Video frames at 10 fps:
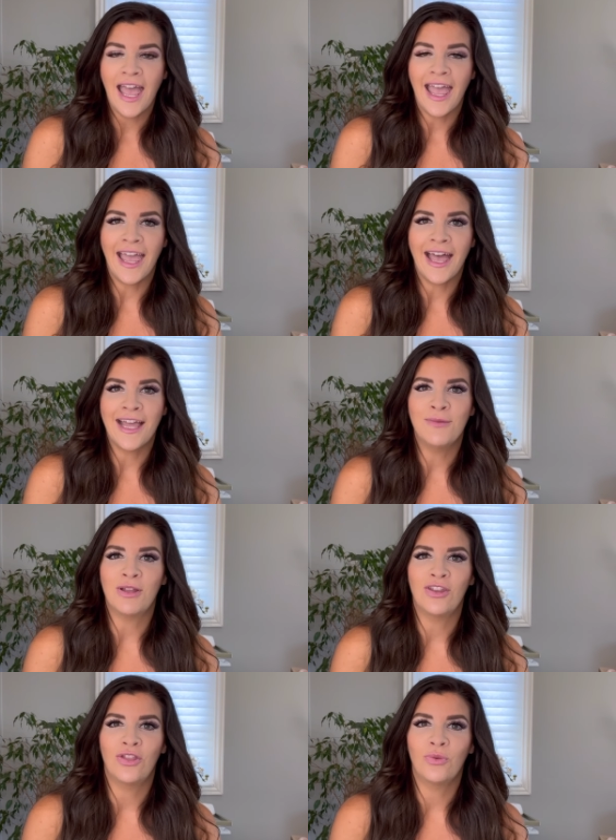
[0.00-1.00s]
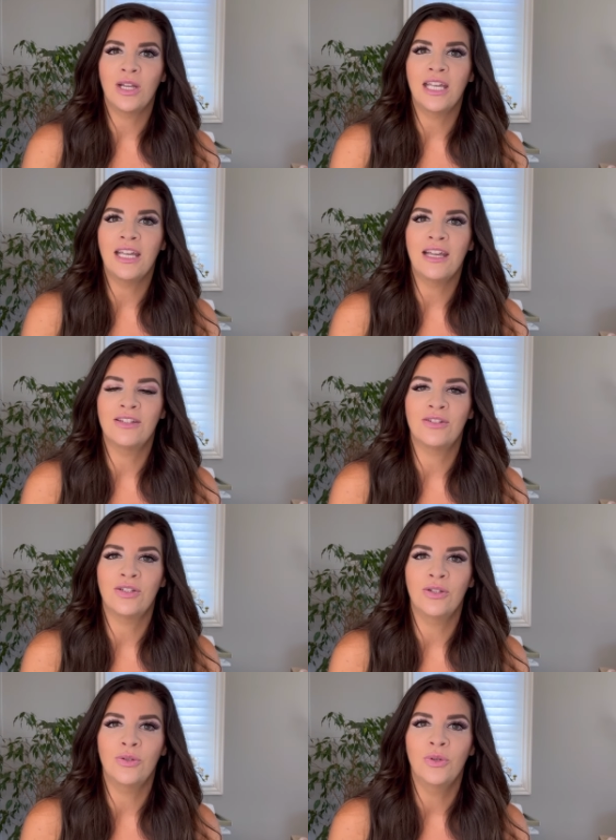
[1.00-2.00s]
And method 3
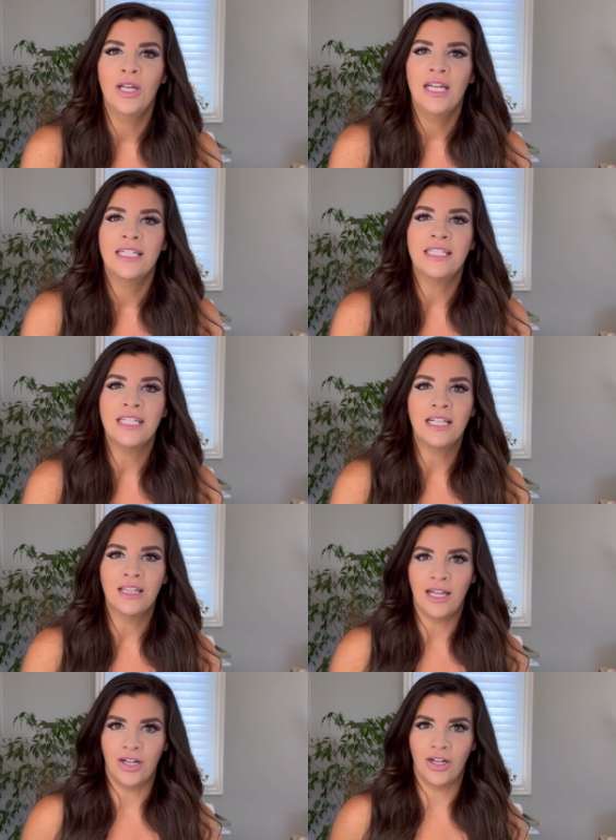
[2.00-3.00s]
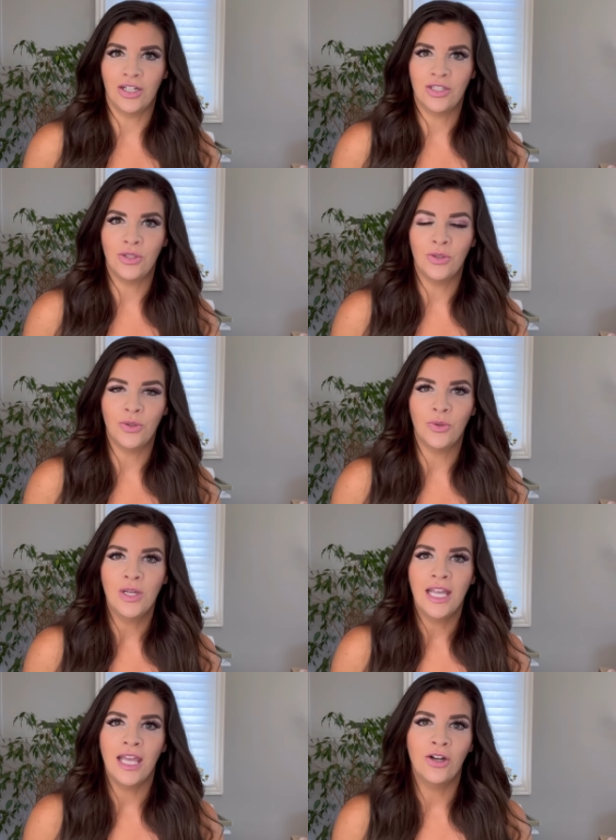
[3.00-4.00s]
is to declutter,
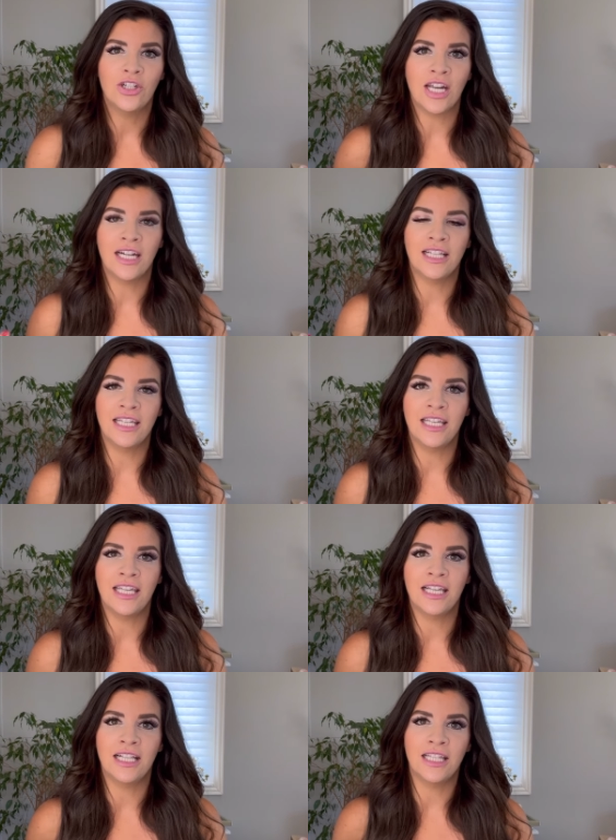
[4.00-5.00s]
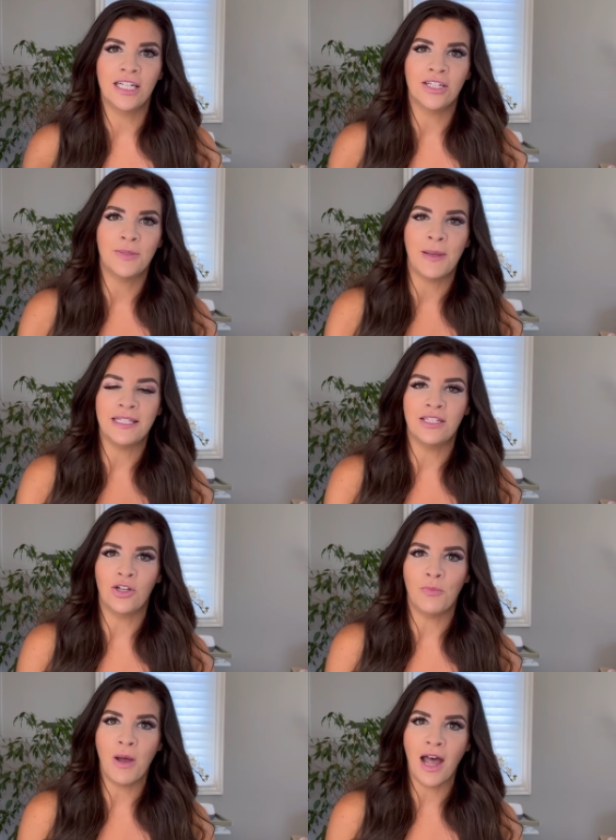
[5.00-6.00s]
to energetically clear space in
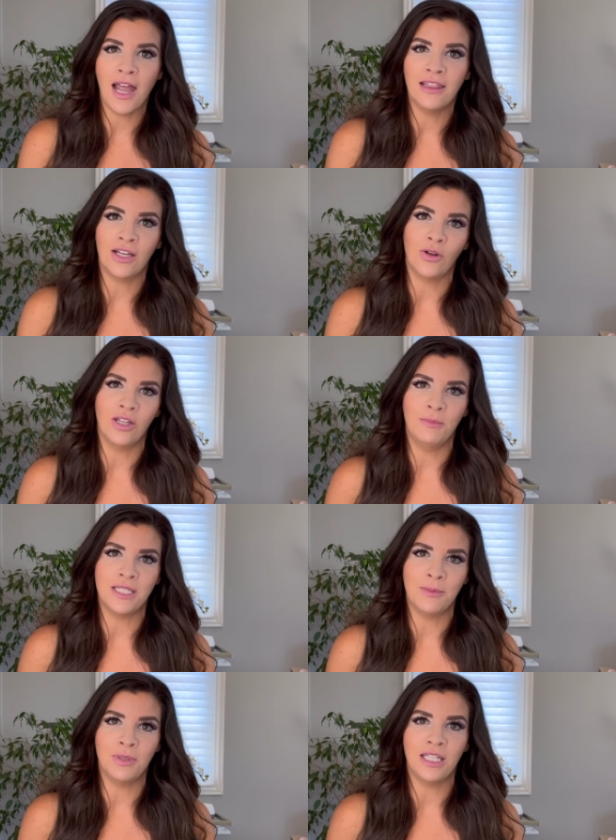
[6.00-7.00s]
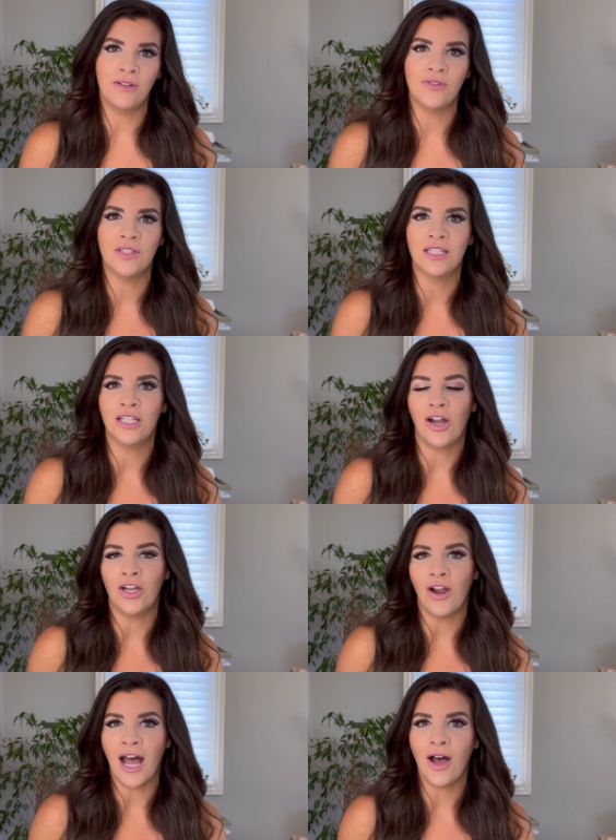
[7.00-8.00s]
your mind, let go of limiting beliefs, clear
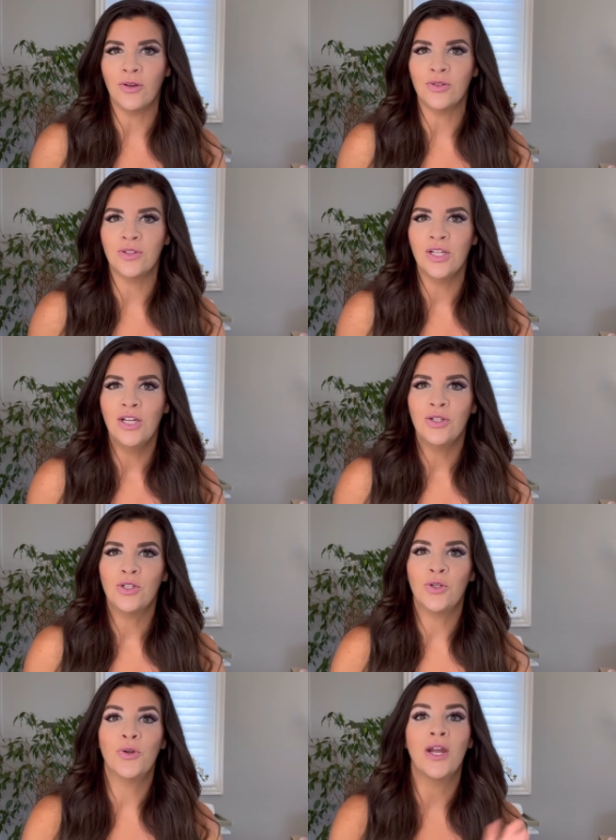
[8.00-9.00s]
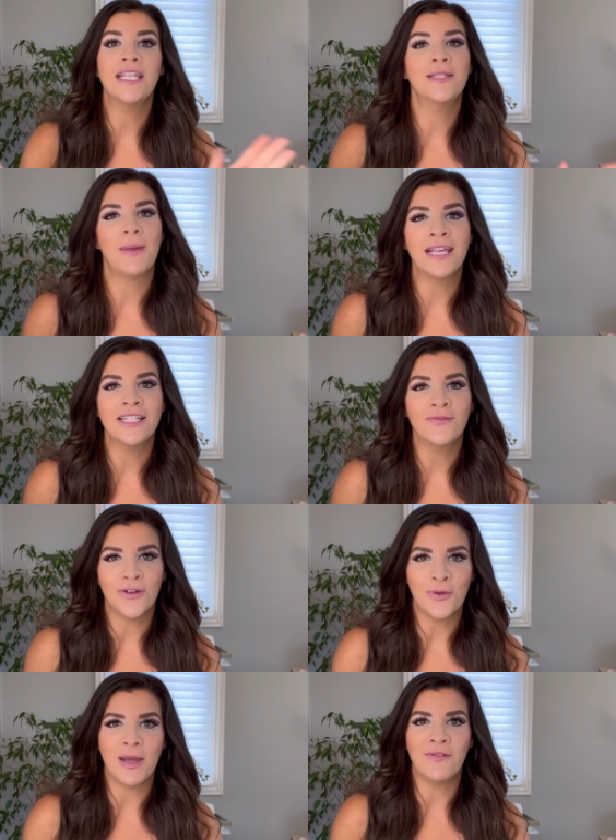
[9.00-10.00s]
out your house, to create space
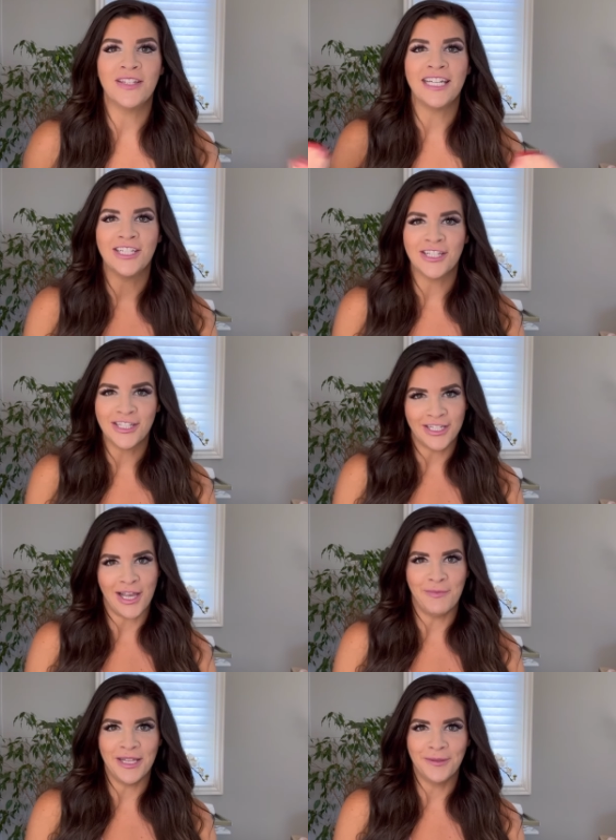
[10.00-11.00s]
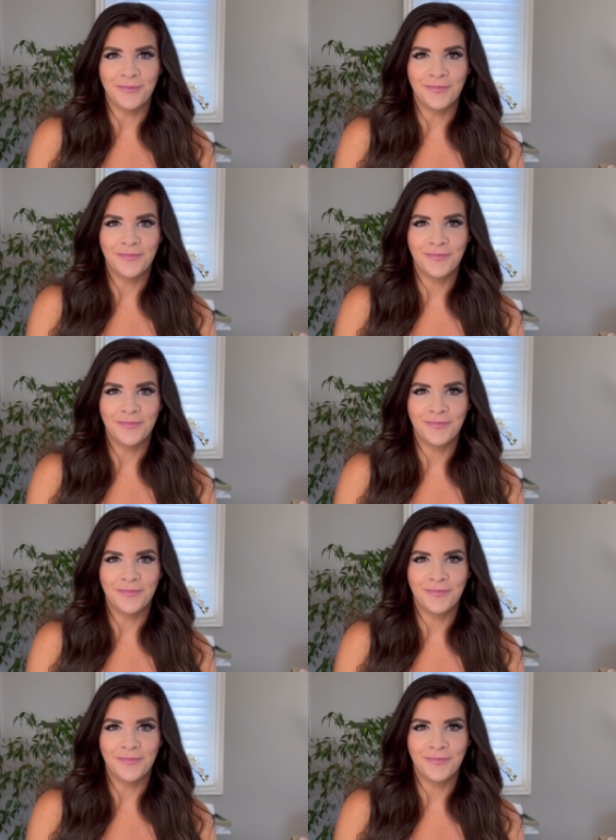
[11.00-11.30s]
for your manifestations to come in.